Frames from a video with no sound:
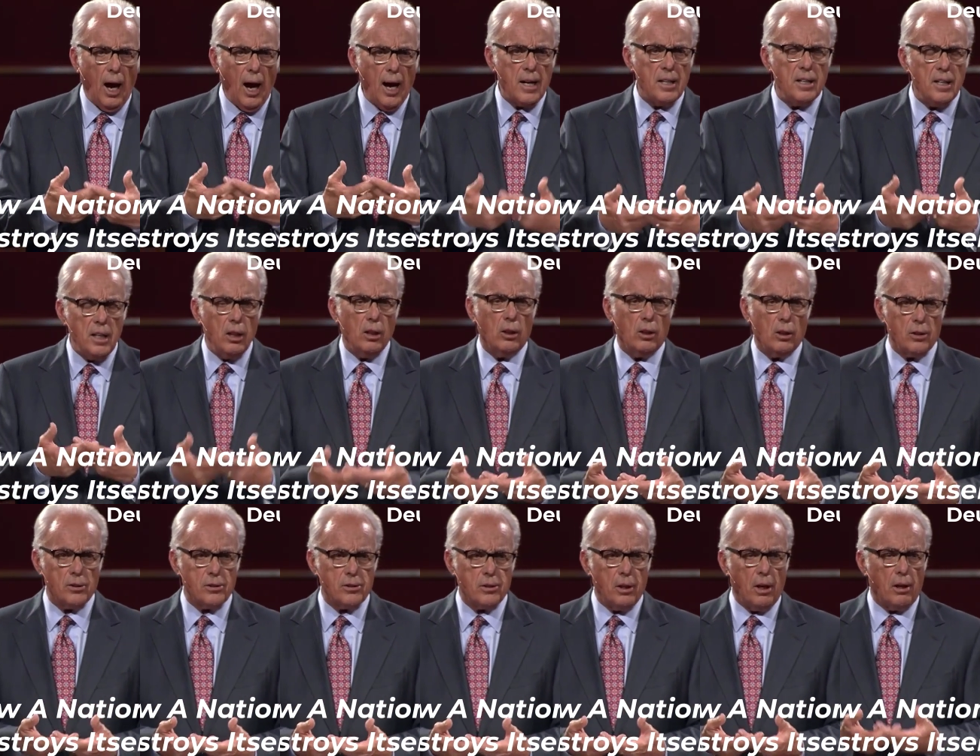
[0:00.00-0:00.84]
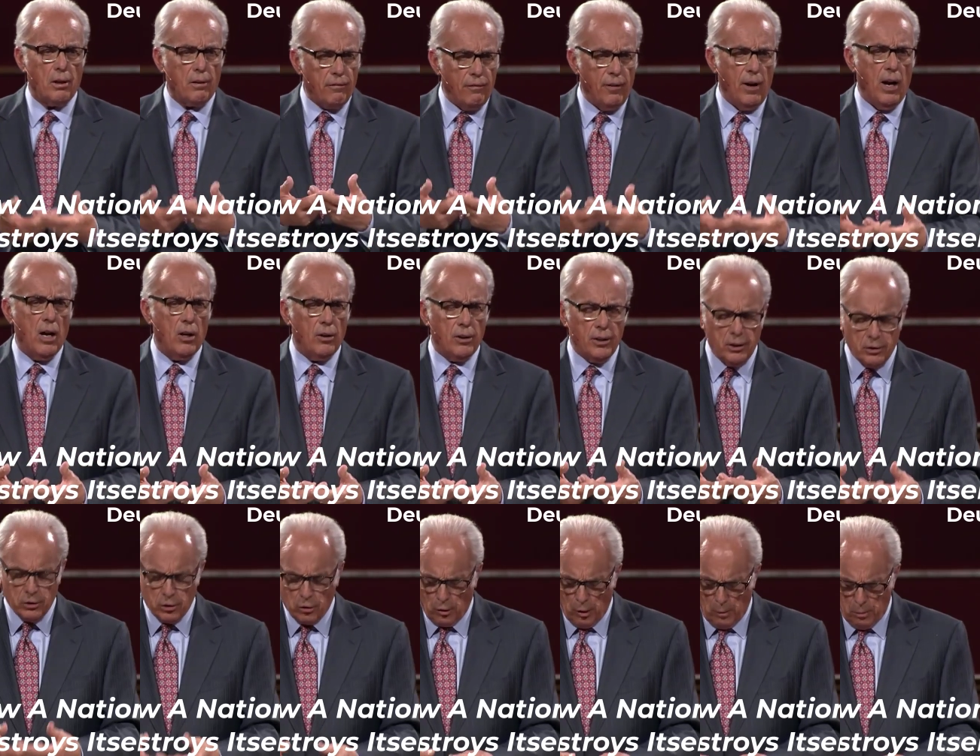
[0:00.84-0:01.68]
ideals that are found
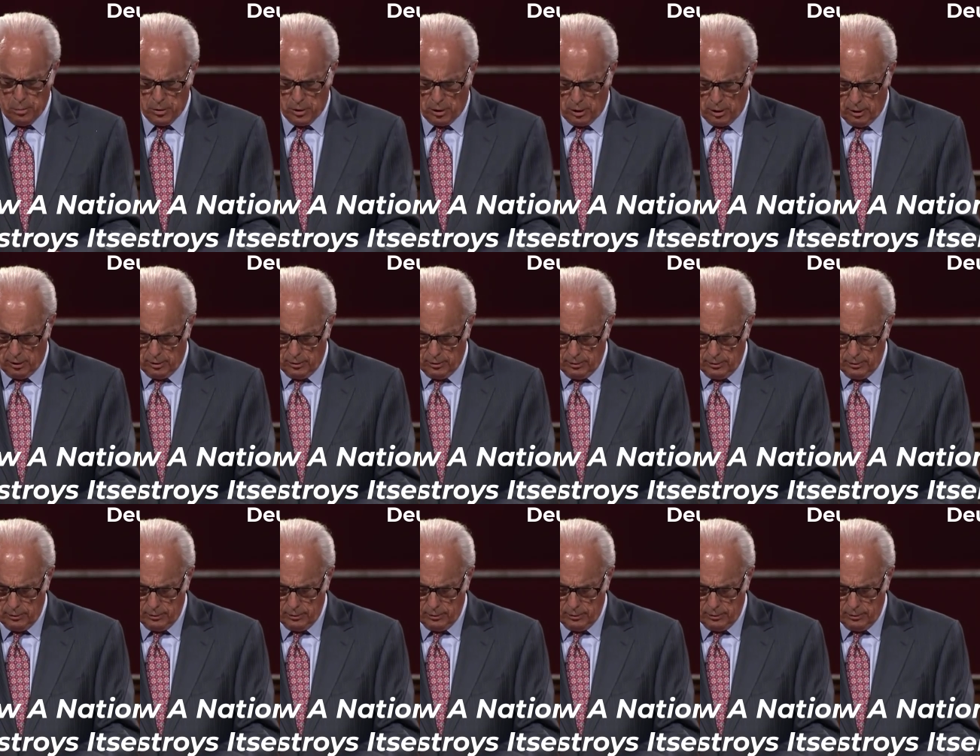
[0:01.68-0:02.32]
in Scripture.